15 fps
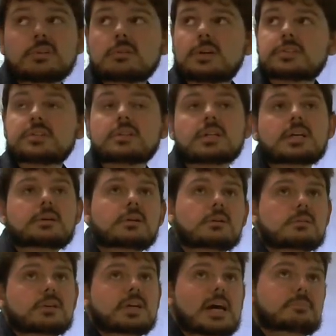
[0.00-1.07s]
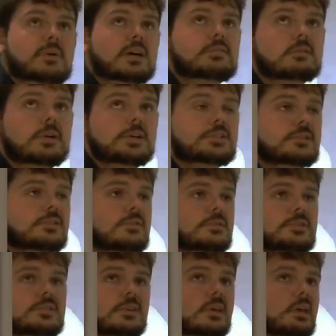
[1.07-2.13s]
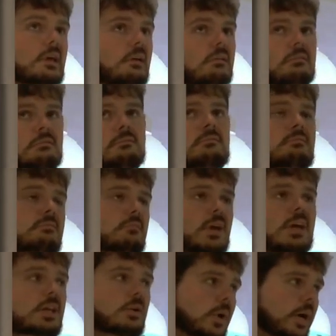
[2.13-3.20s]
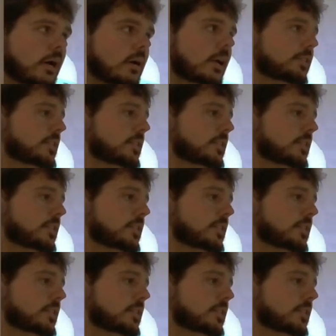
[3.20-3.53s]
lamp, you know, the compact fluorescents you'd see anywhere, except this